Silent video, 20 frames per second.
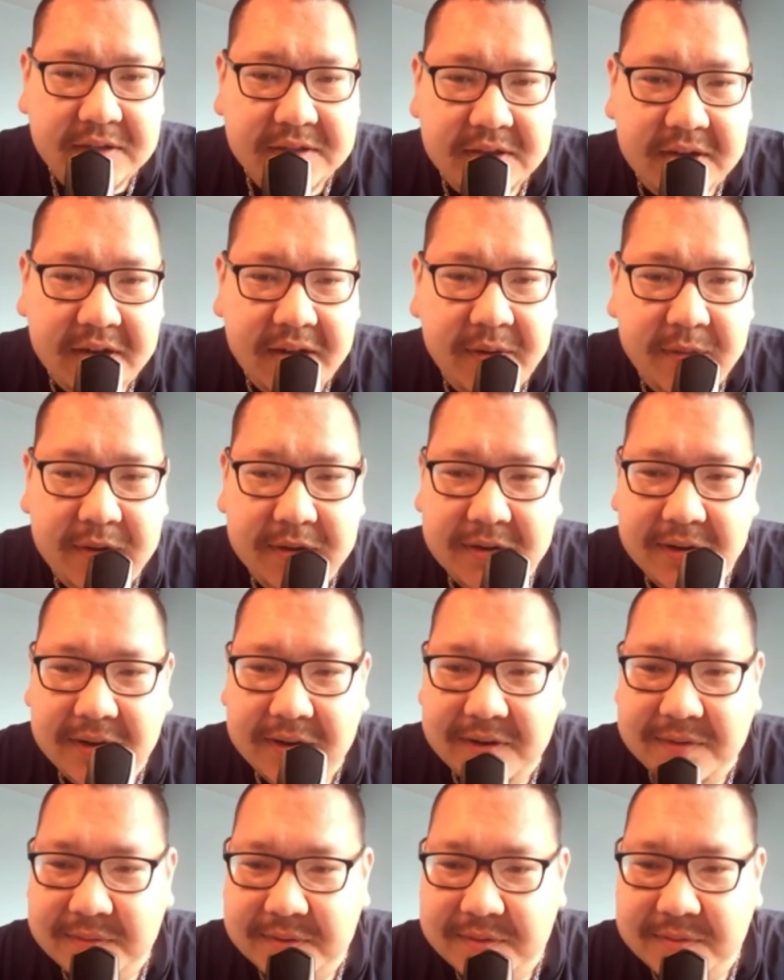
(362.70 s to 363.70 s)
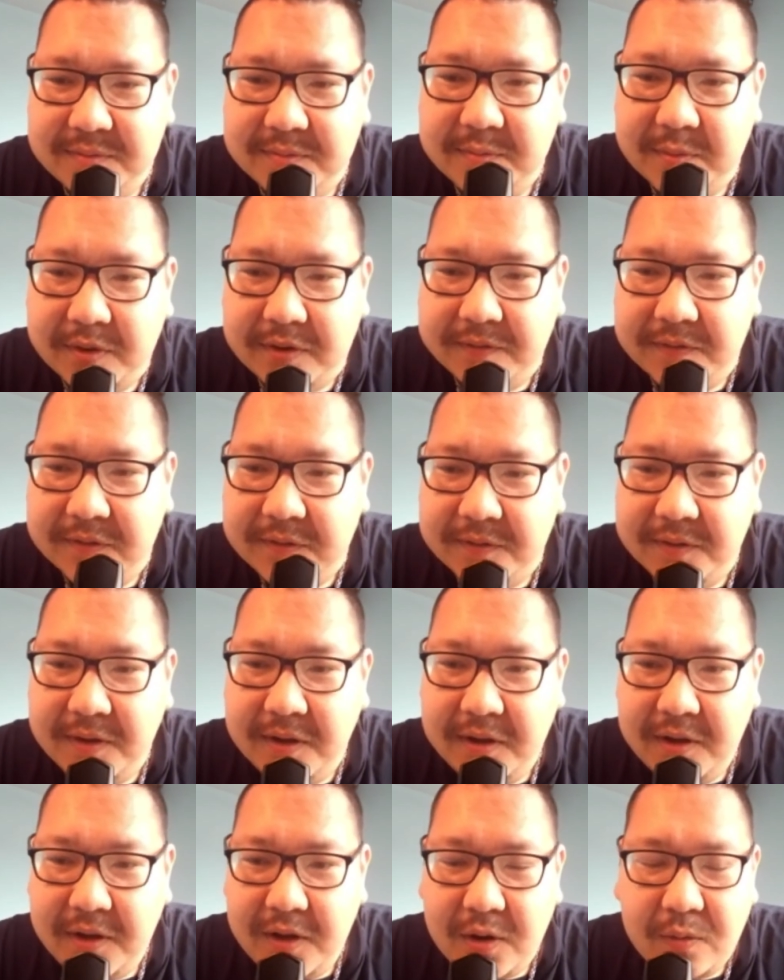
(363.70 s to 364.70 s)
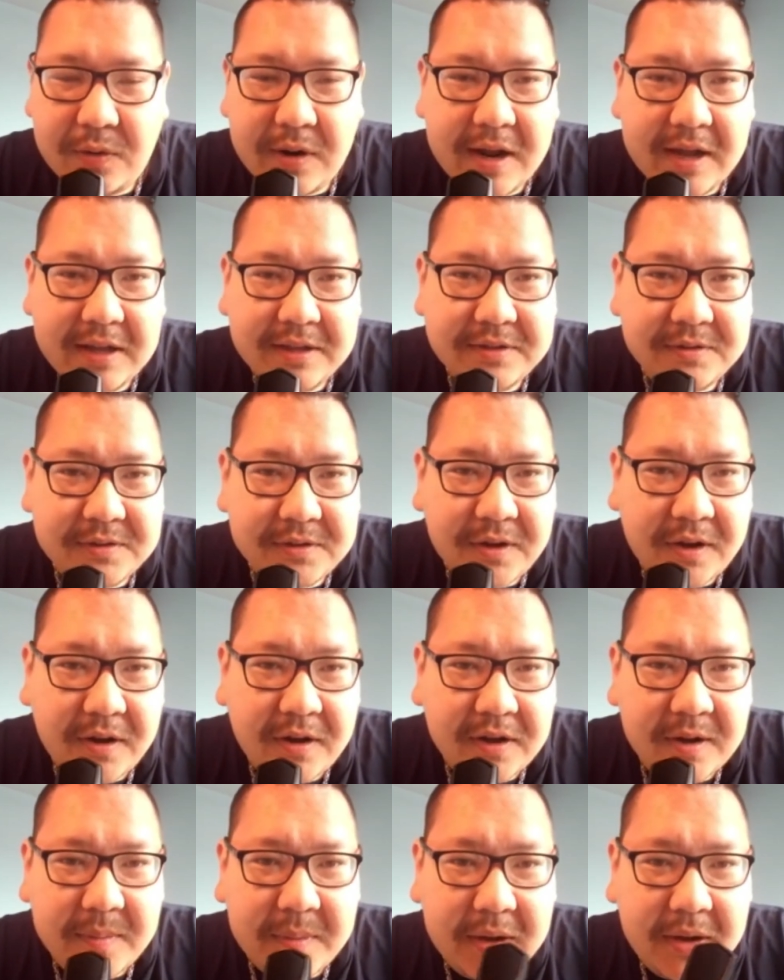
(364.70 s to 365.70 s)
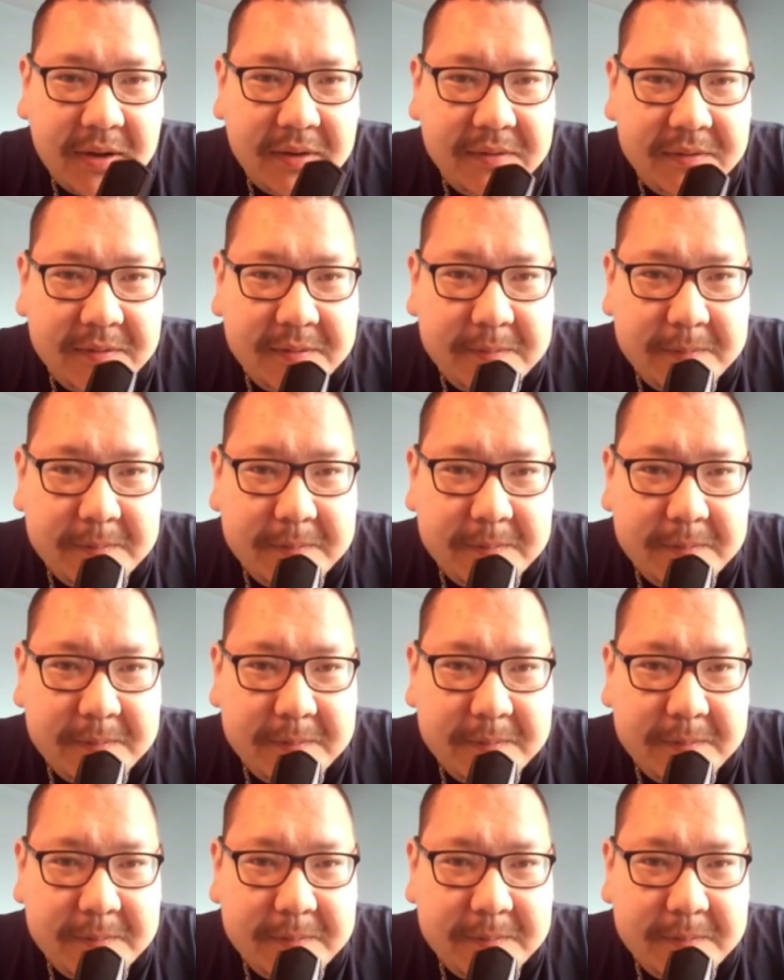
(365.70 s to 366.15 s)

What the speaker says: and he went on, and was one of his rants, he's talking about